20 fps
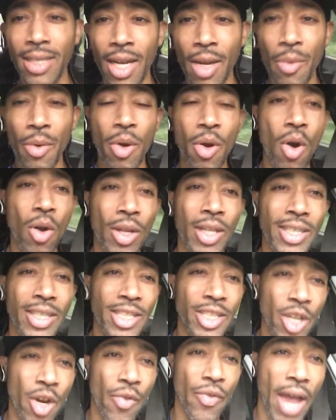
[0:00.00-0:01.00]
they will call it
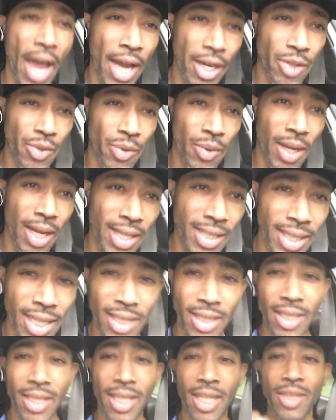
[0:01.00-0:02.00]

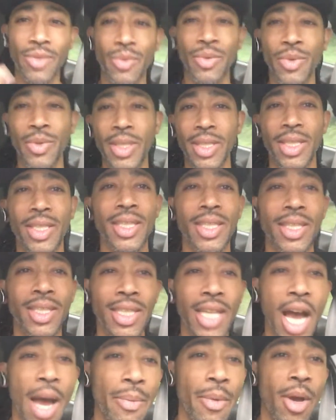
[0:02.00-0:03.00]
self-actualization. That's when you get to the
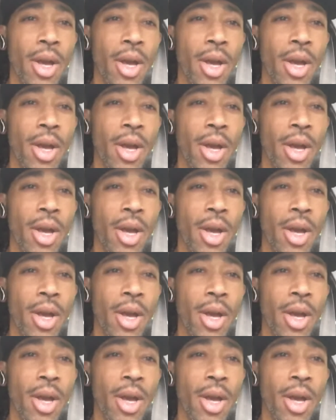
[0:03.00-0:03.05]
top